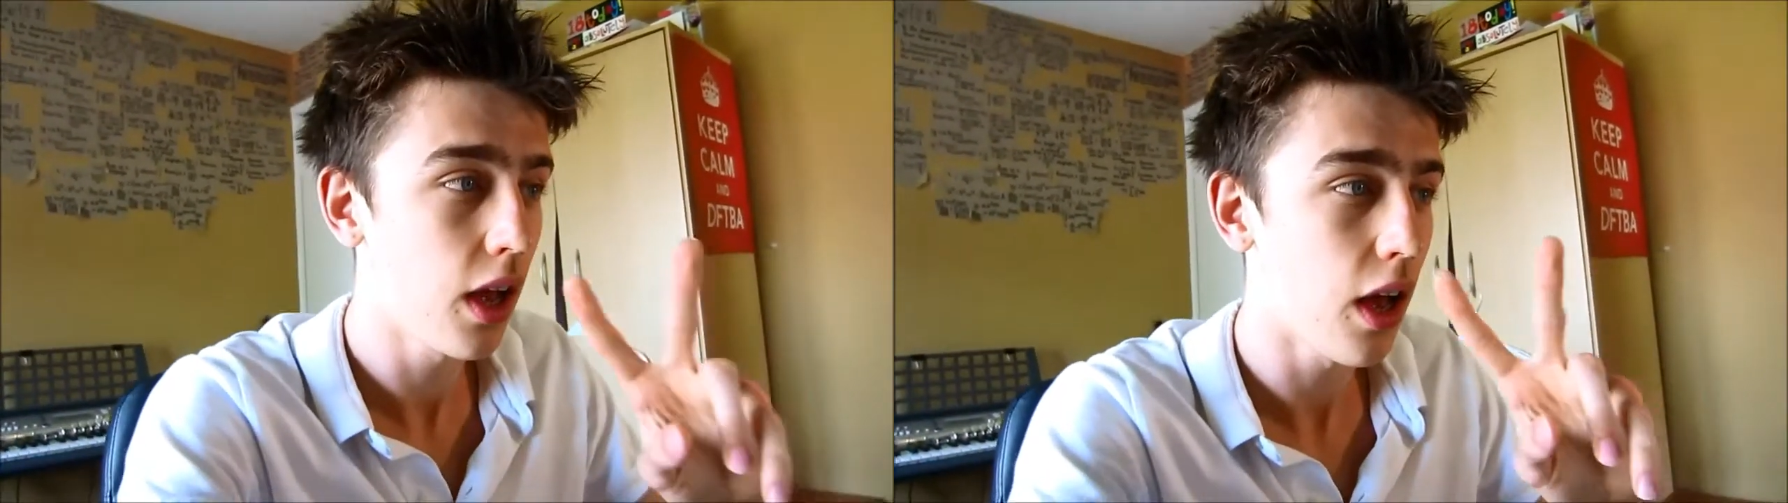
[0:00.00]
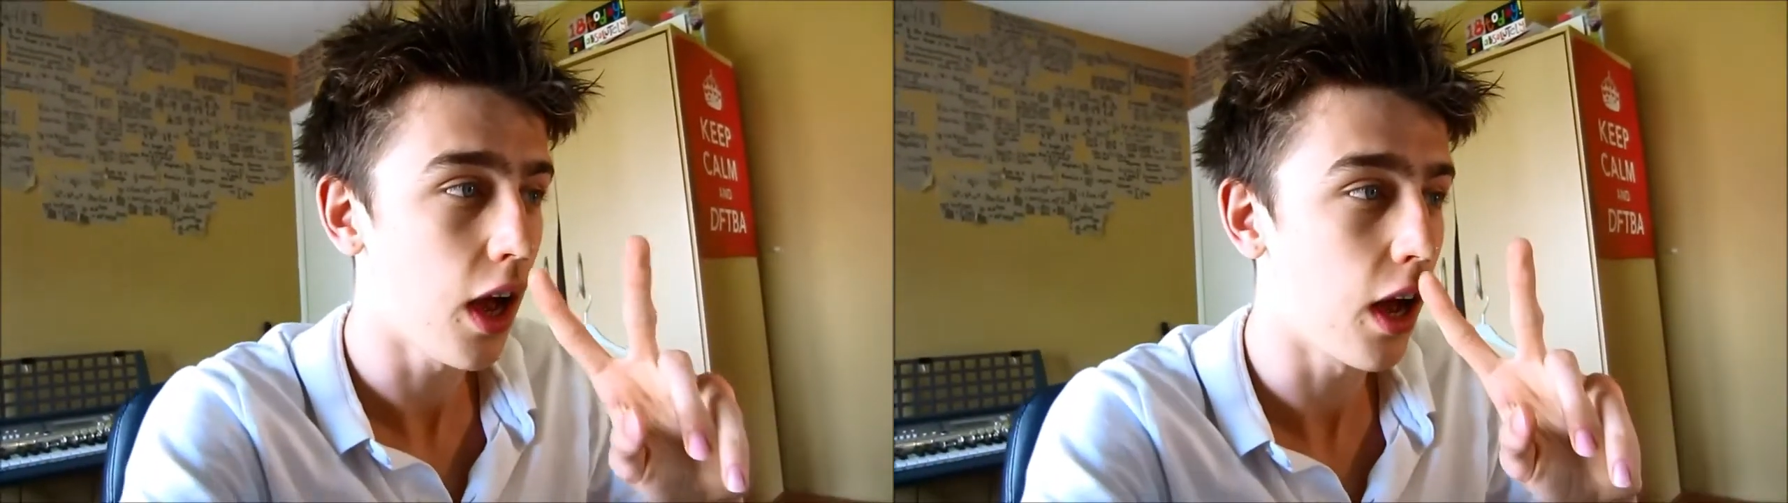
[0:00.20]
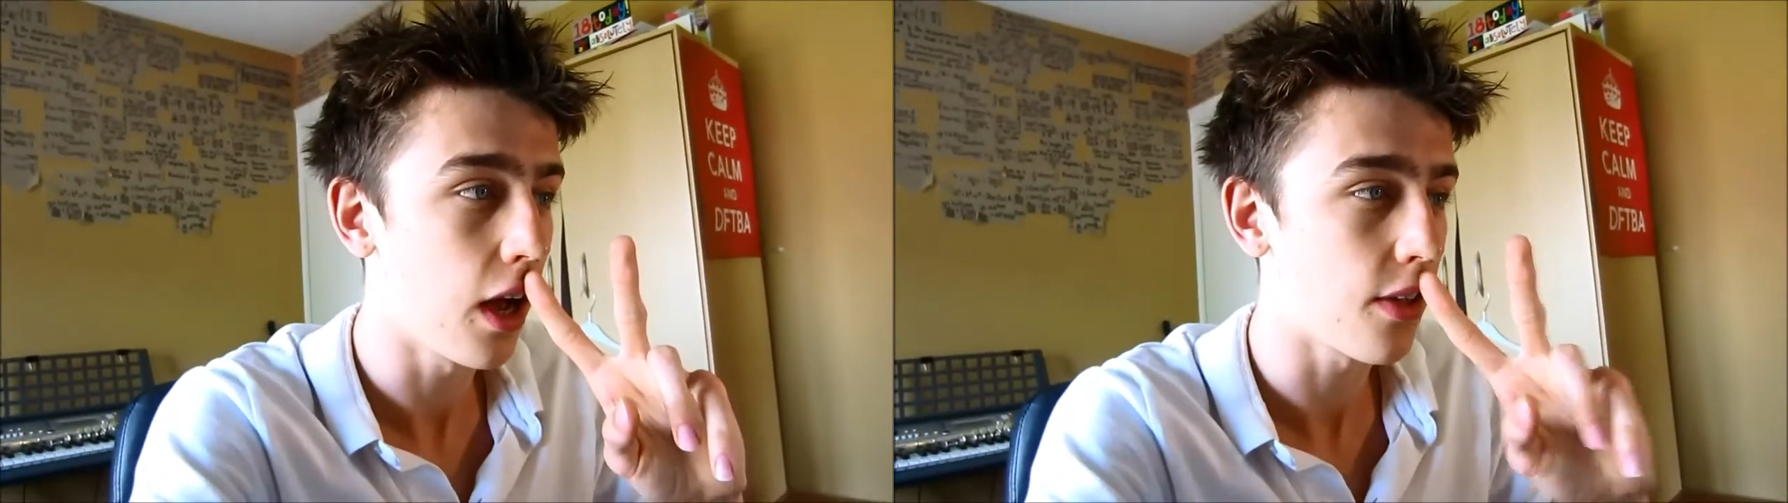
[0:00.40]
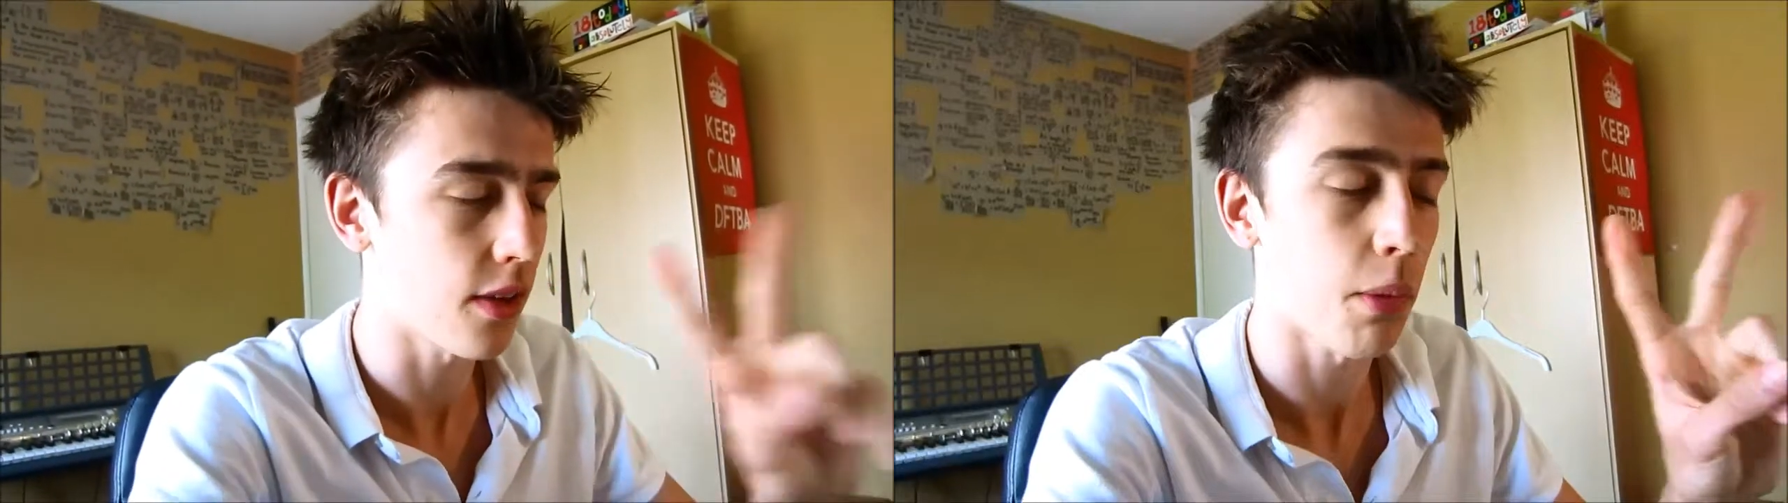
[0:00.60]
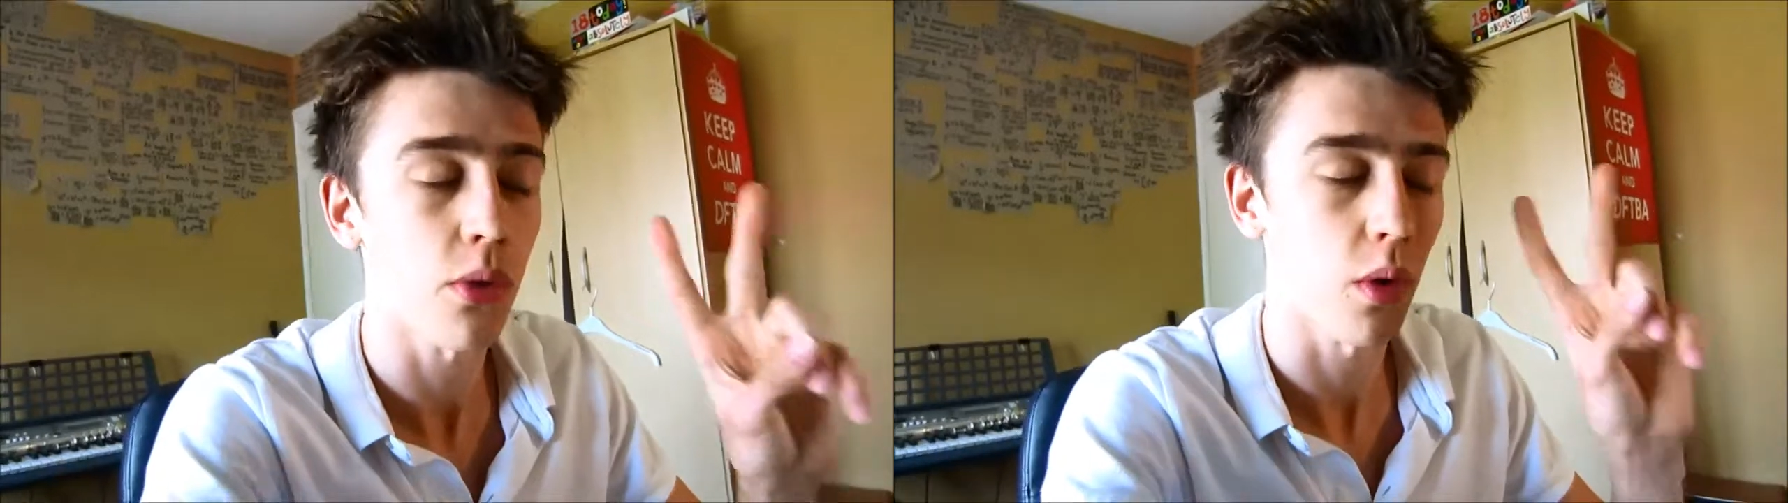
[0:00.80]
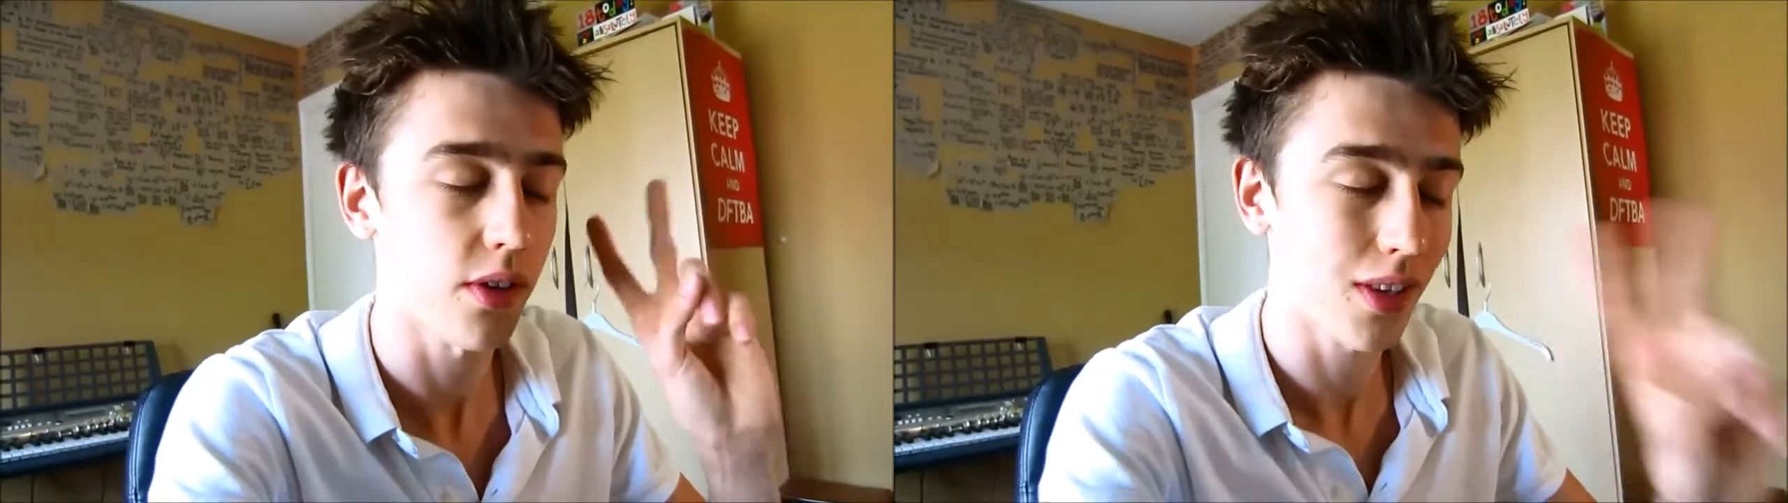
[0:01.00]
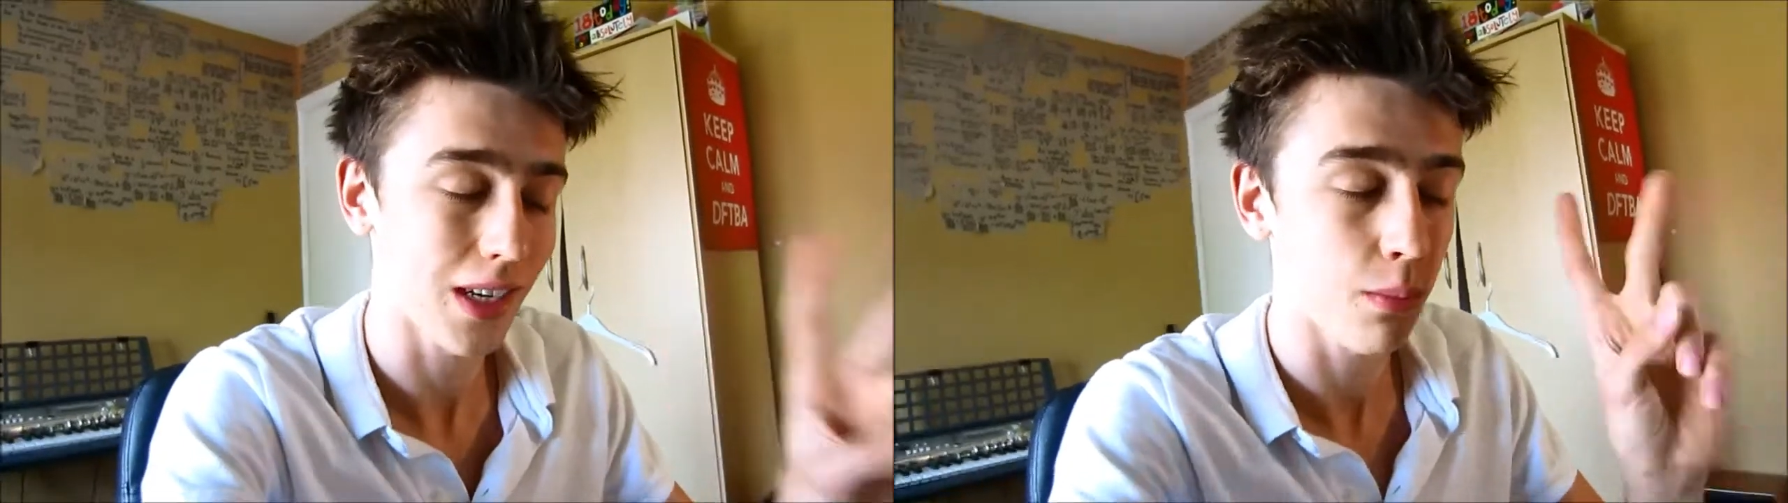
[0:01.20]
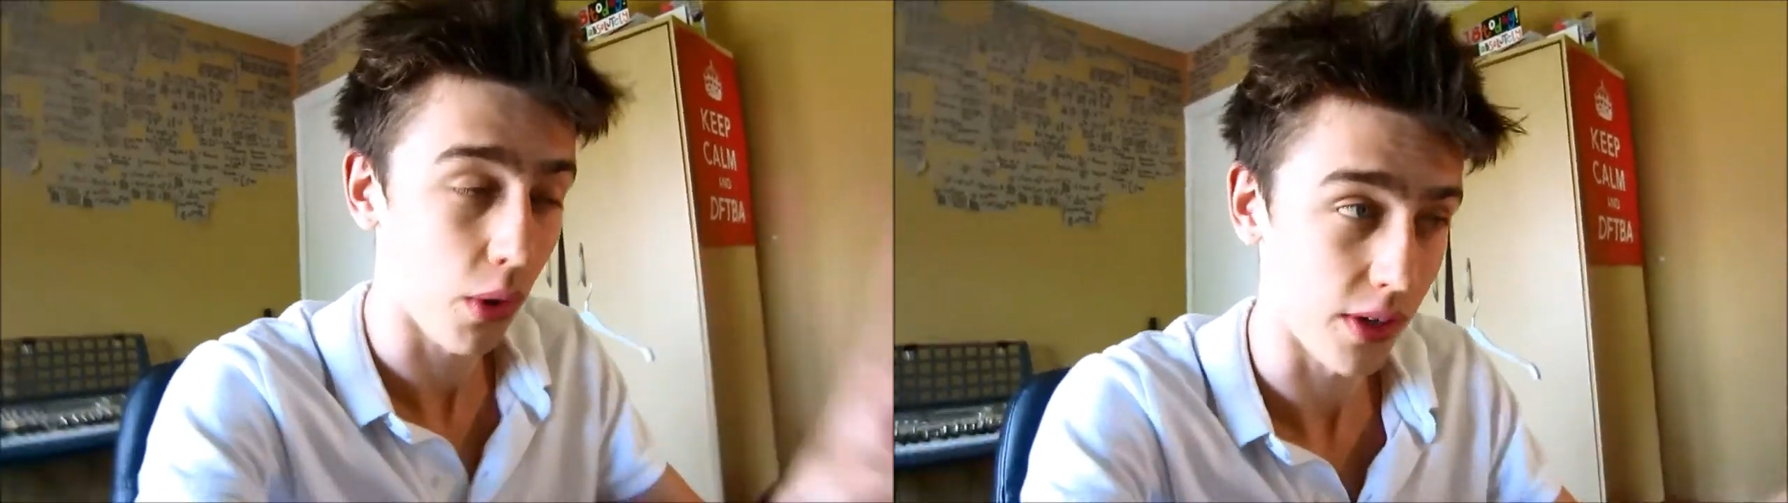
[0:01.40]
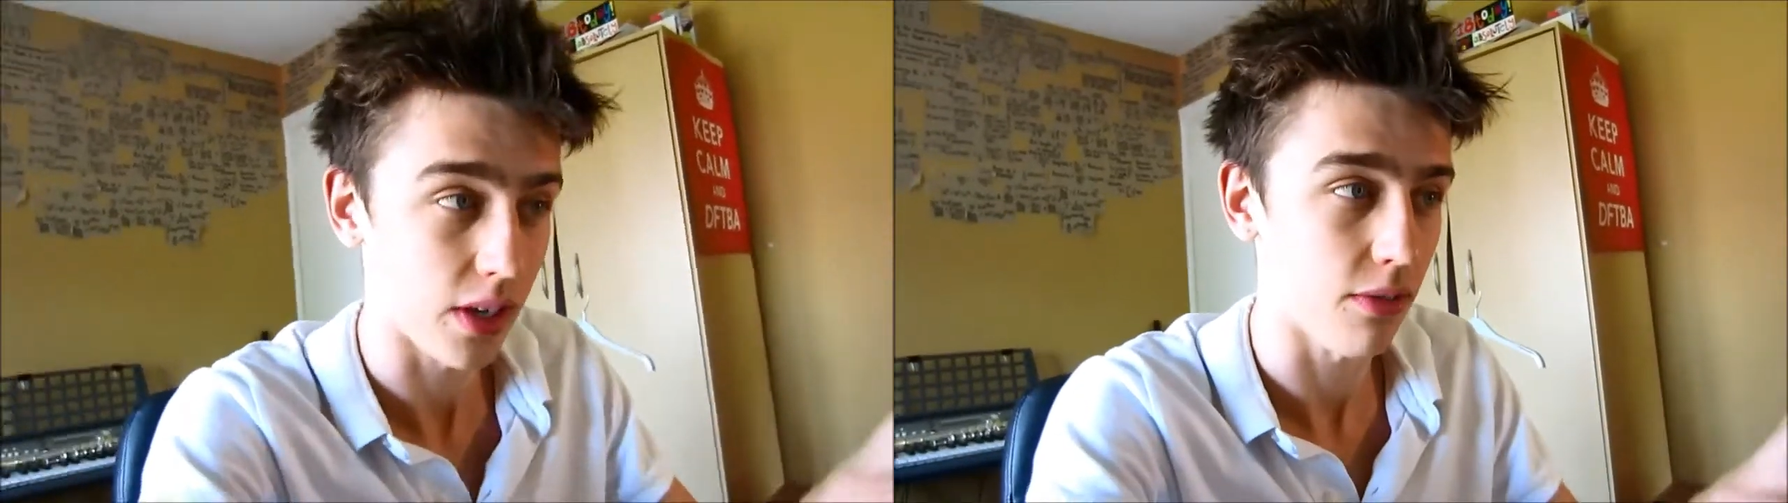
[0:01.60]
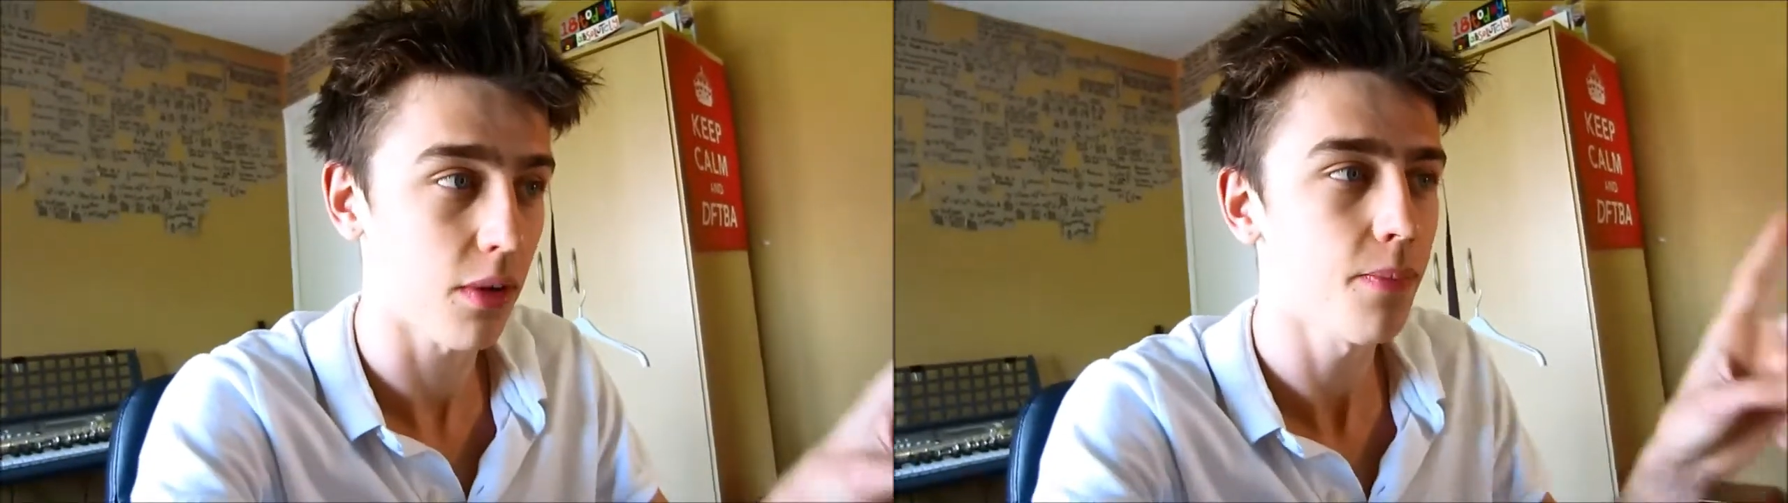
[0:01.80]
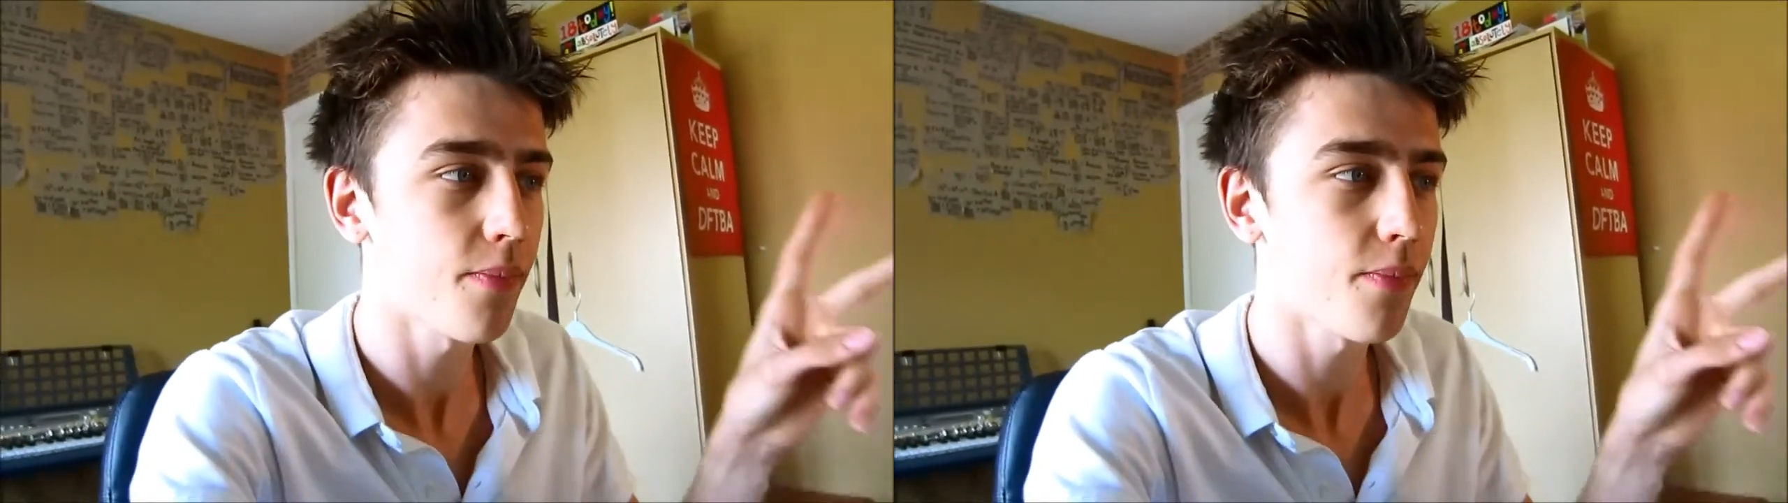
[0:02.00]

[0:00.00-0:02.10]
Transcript: Uh, they're both worth six points even.